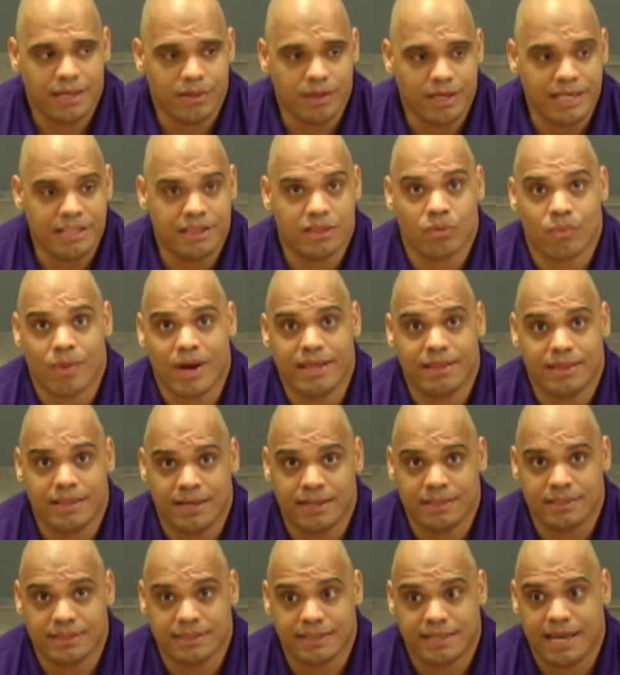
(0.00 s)
eat the right
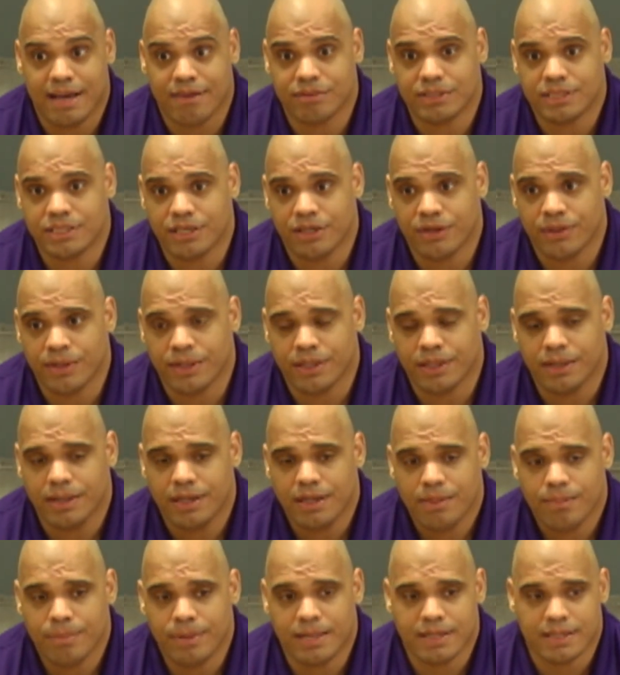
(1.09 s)
things in the cafeteria
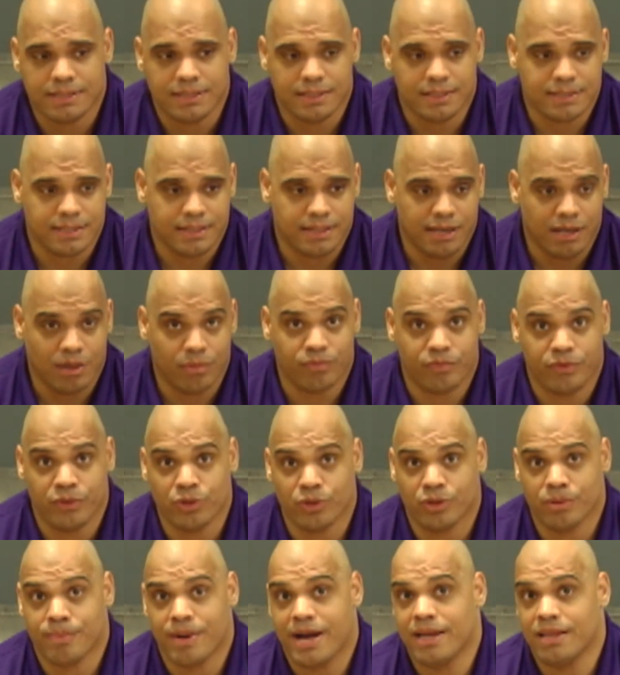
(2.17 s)
because it's going to help
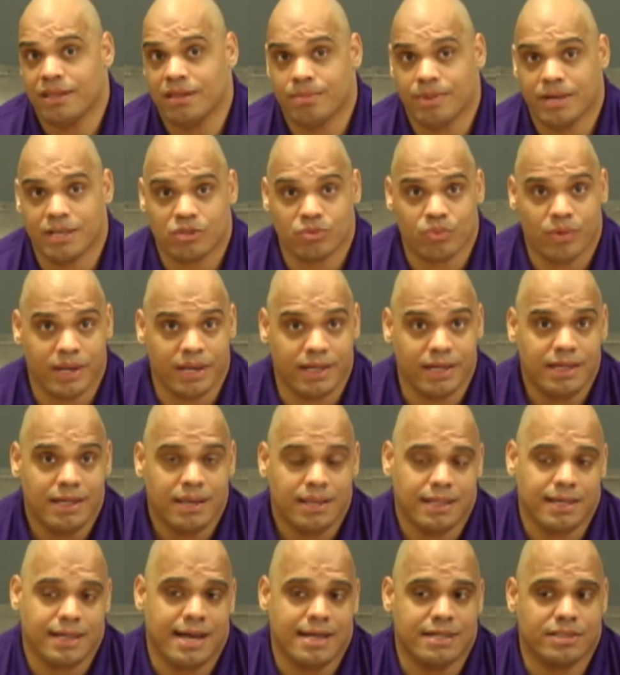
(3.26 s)
fuel their body the best way.
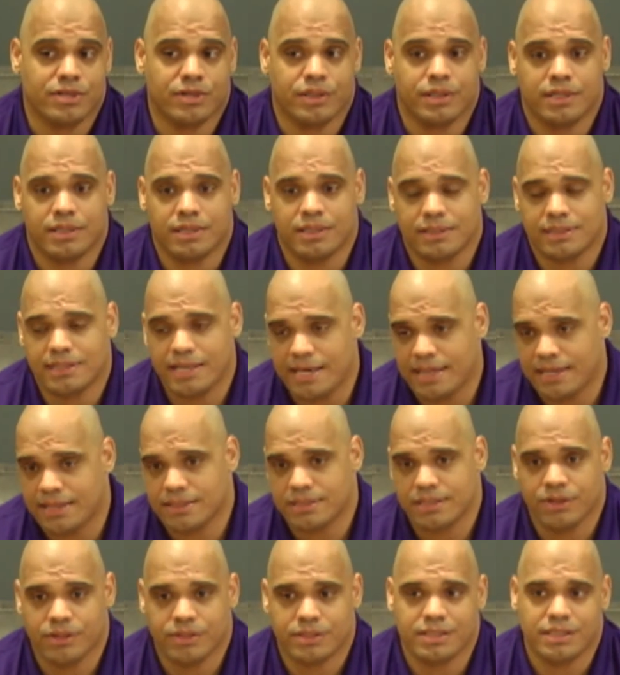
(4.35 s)
The guys that are going to take
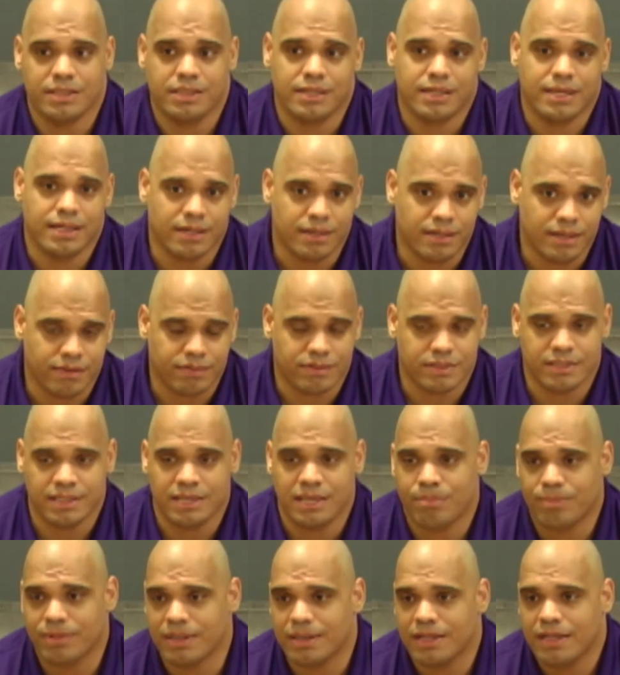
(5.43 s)
seriously to get enough
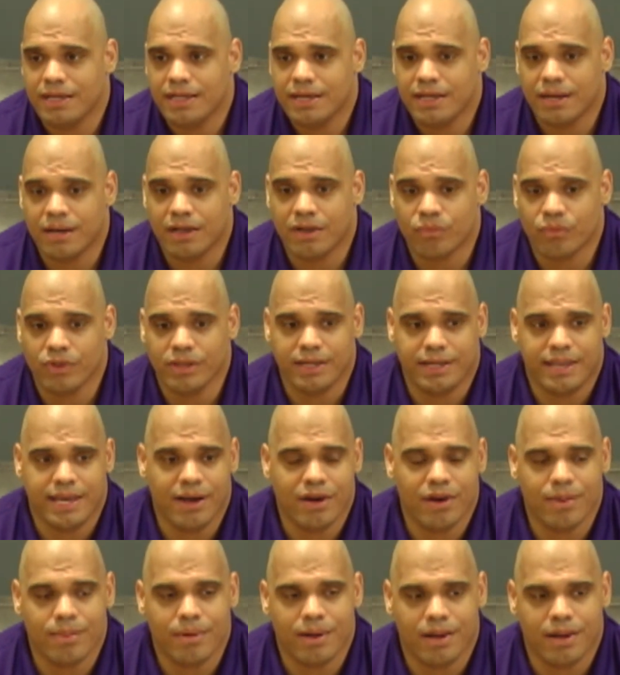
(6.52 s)
sleep, and really
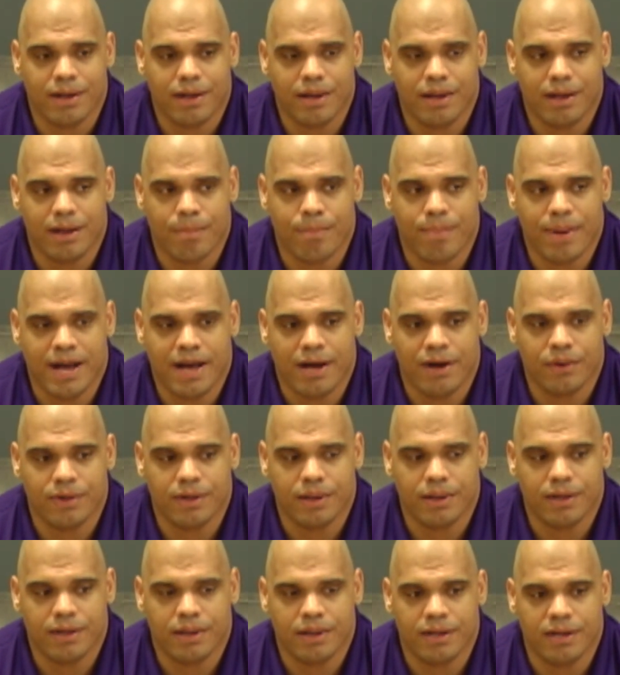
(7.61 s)
care
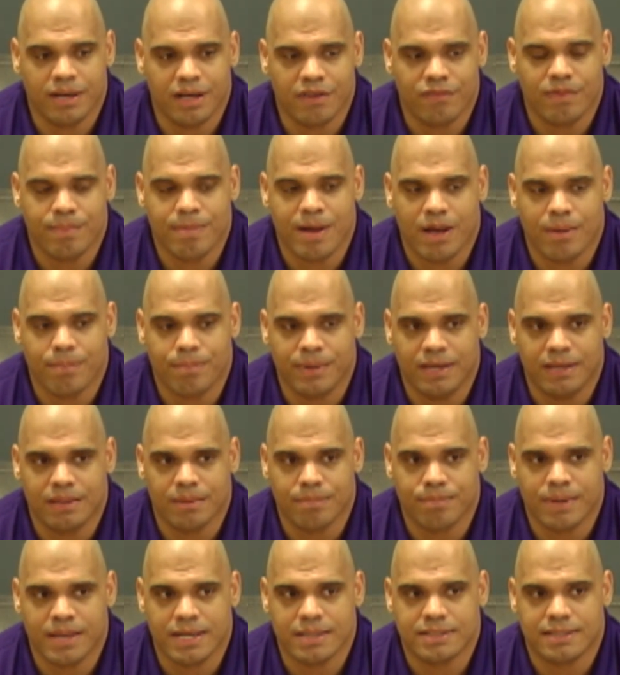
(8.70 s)
enough about being the
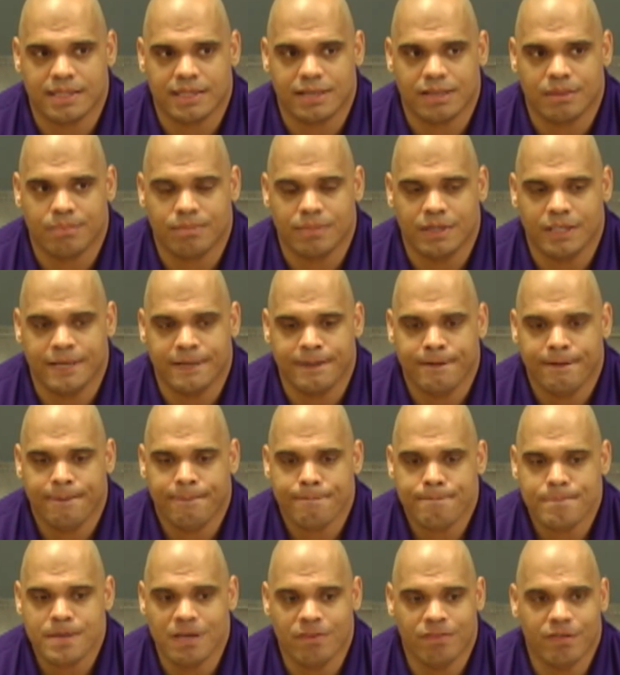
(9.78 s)
best they can be,
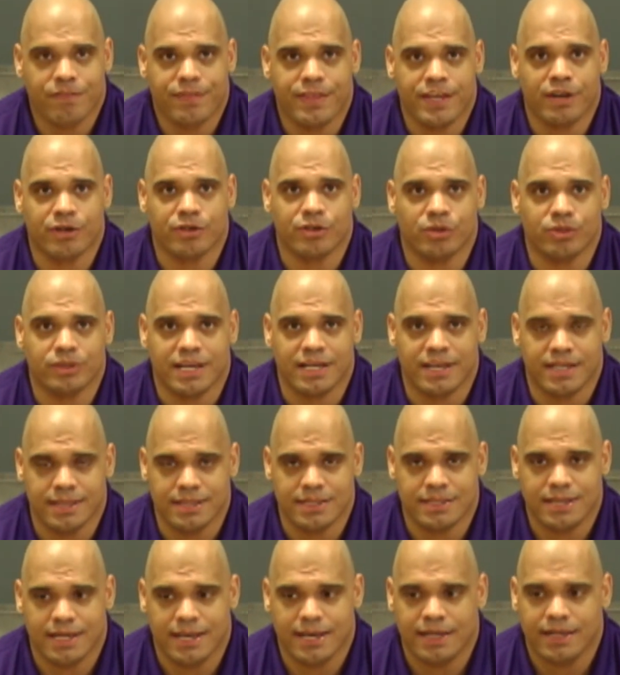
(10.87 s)
even if they don't know what that
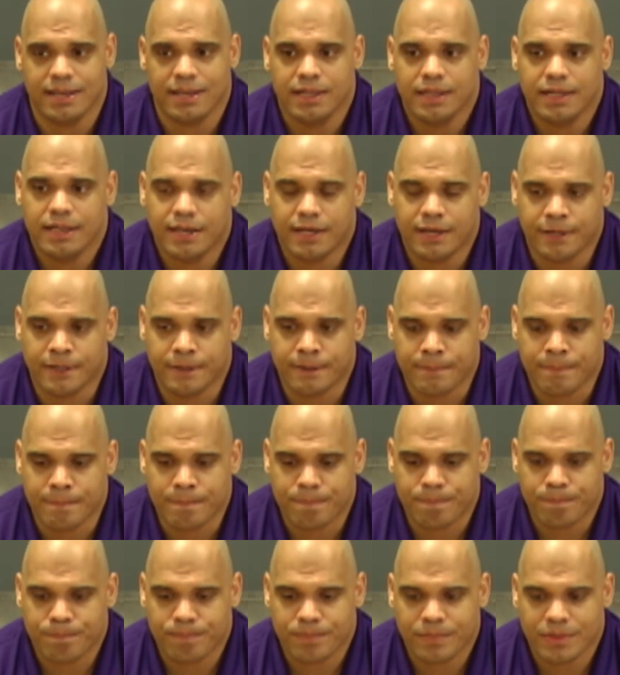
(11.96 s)
is yet,
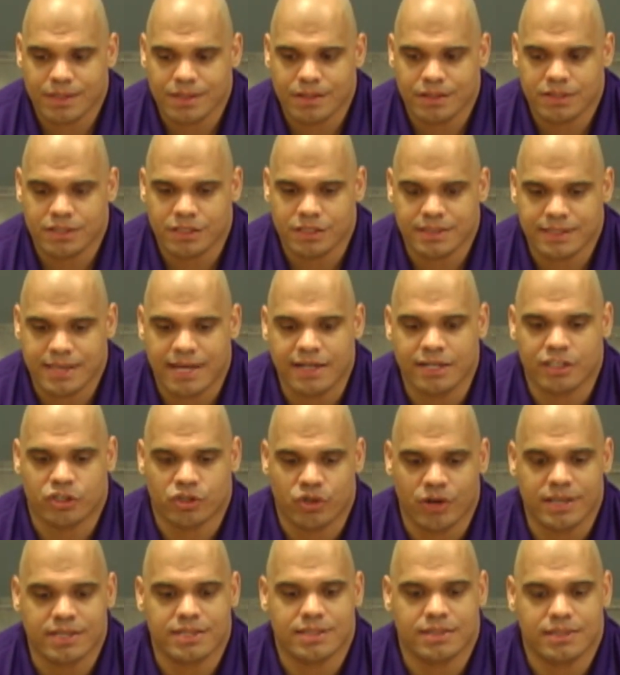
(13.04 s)
to kind of
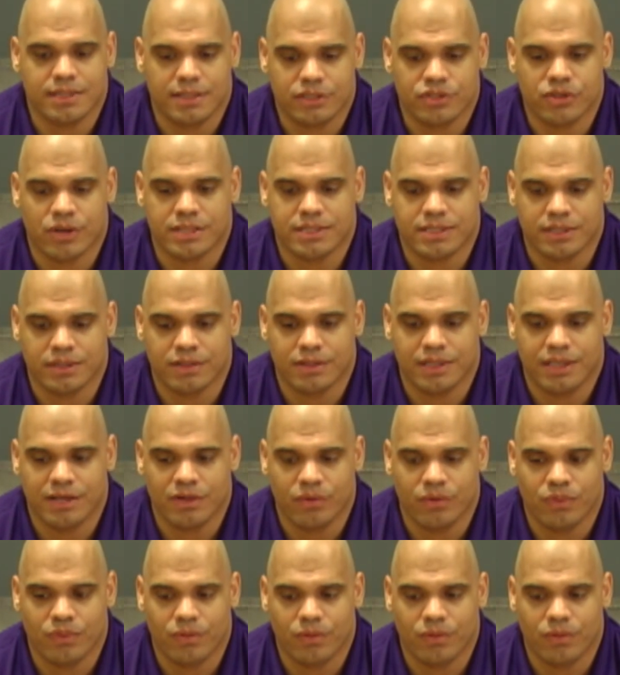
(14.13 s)
trust in